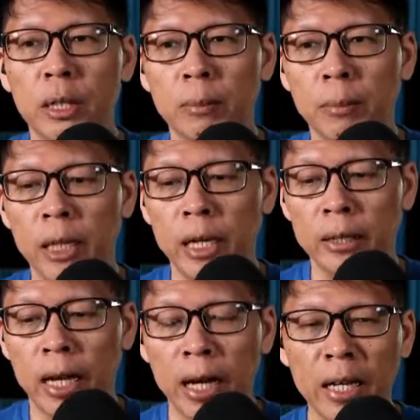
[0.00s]
and
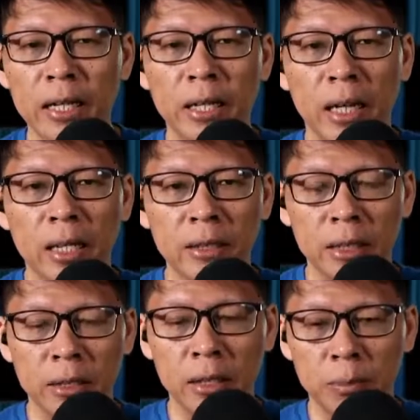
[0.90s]
I
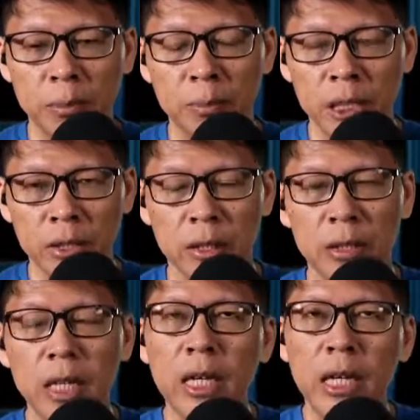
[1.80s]
started it because it's
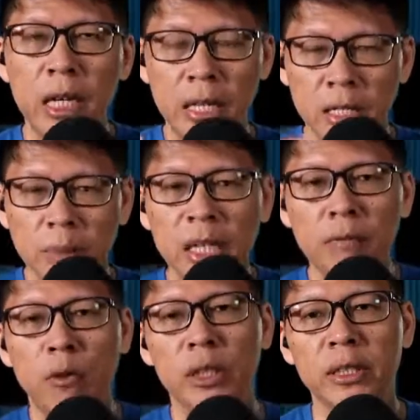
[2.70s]
mainly
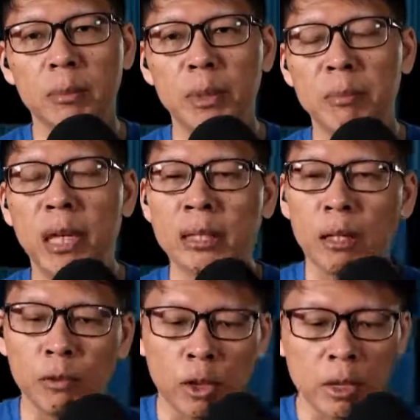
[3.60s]
for discipline. But
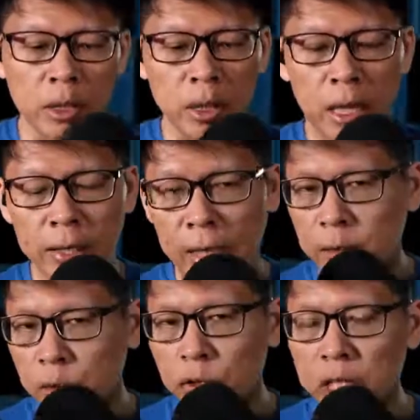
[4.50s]
of course, I
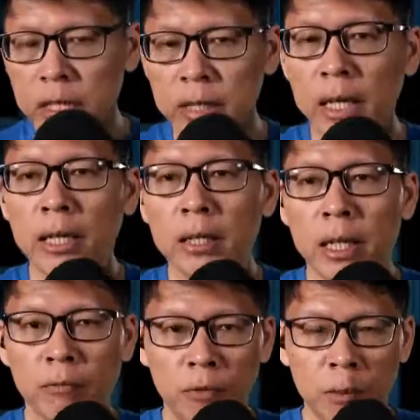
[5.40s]
really take
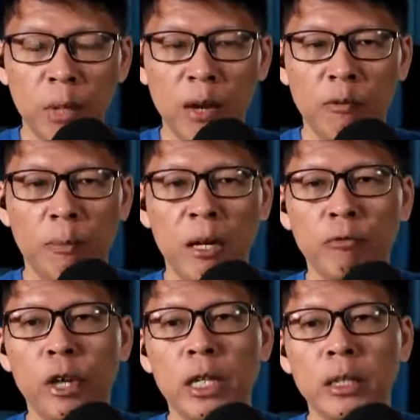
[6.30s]
that feedback from my
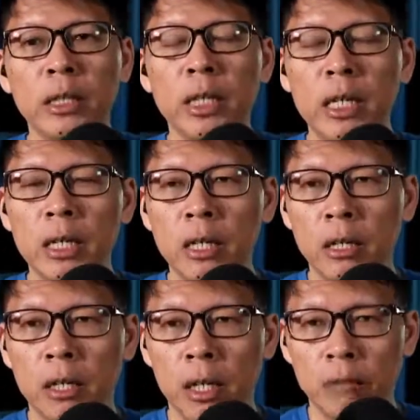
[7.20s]
friend
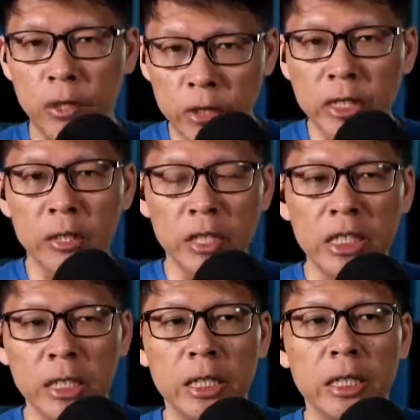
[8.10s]
very
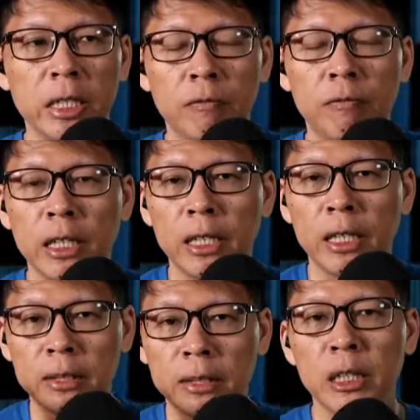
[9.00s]
seriously. In fact, that's
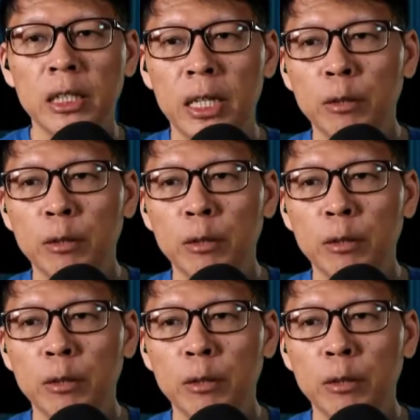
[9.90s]
something that